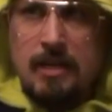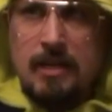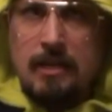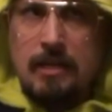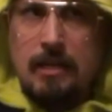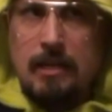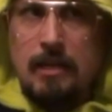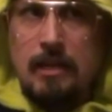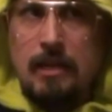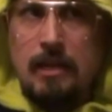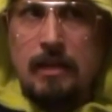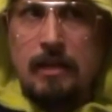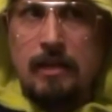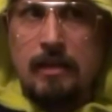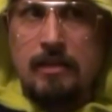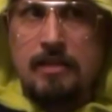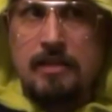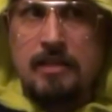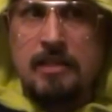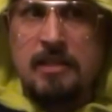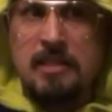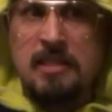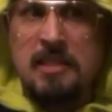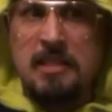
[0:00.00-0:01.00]

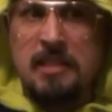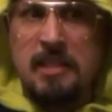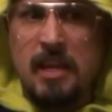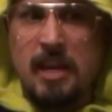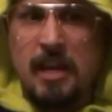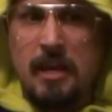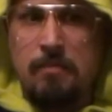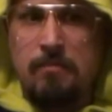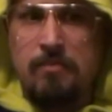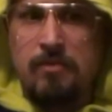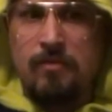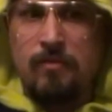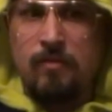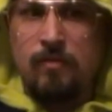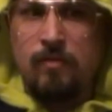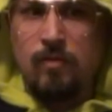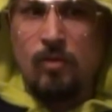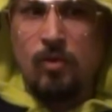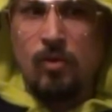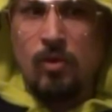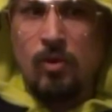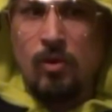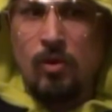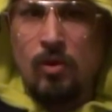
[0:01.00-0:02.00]
Except
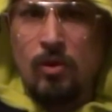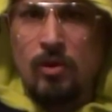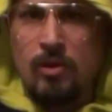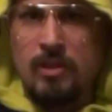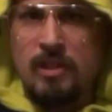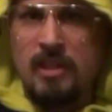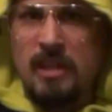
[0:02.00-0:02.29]
for